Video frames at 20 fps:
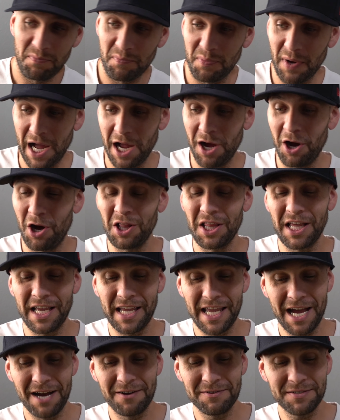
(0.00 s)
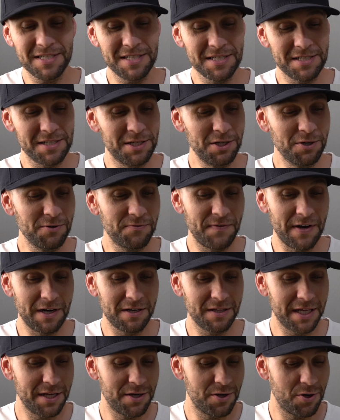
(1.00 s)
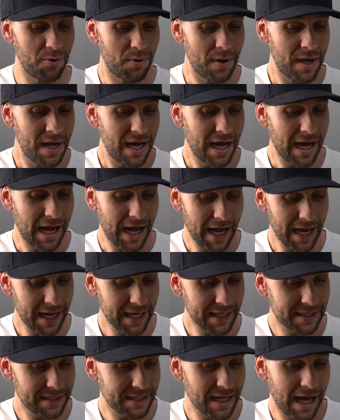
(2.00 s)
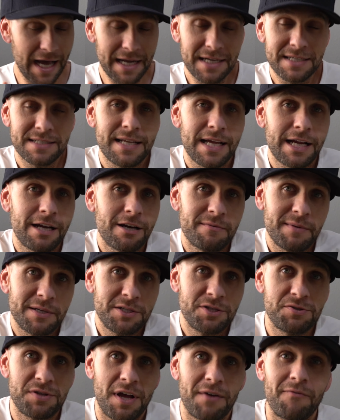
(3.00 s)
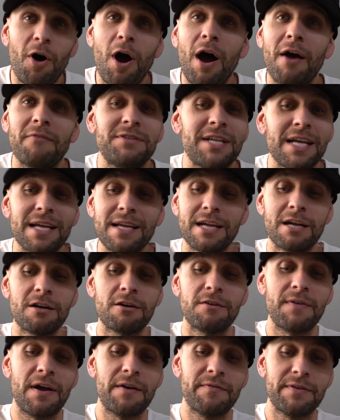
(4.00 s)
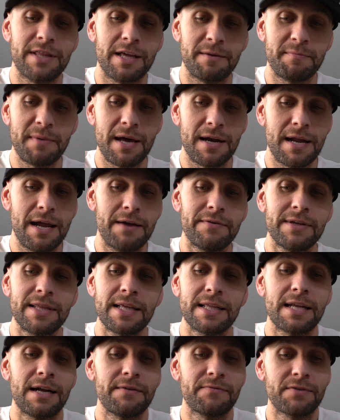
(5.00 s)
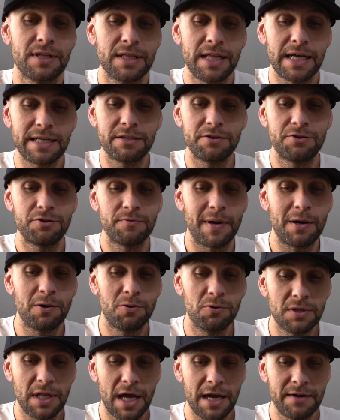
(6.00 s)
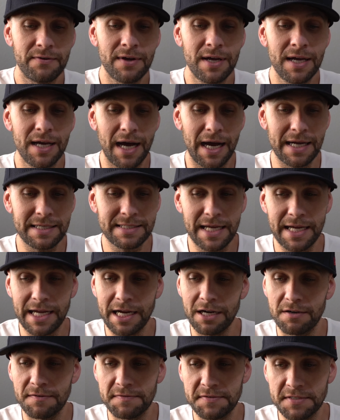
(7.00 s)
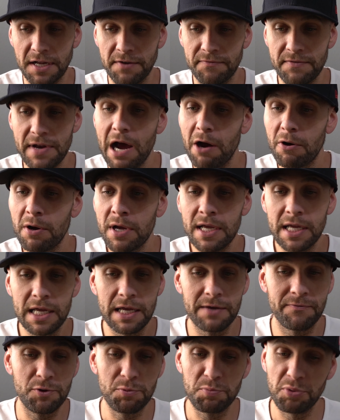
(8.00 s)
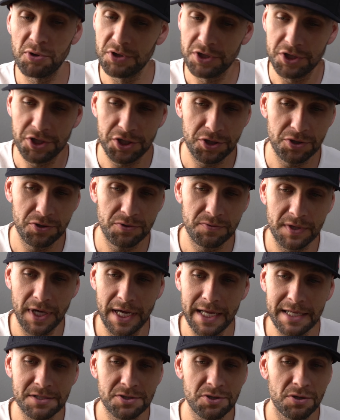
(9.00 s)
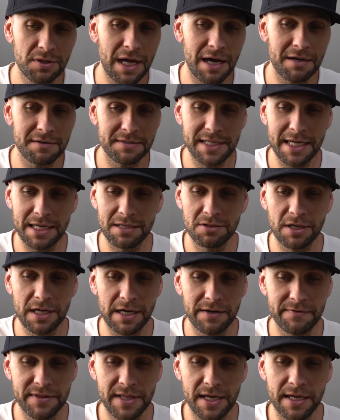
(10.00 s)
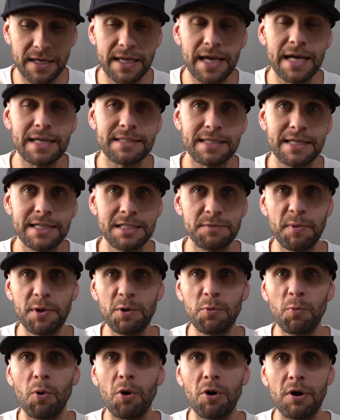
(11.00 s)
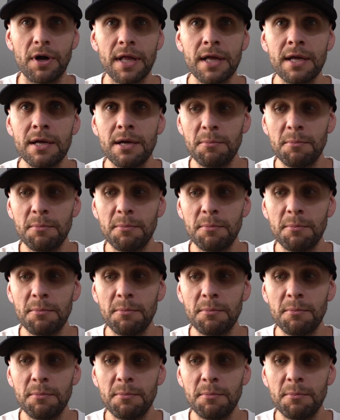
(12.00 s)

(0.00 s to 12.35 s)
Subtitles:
by all accounts, still fairly new. I just take care of my shoes. I've taken care of everything, man. Everything that I've collected through my whole life, I take care of stuff. Now, if you pull the shoe, the insole out and take a look at everything, yes, it's been worn,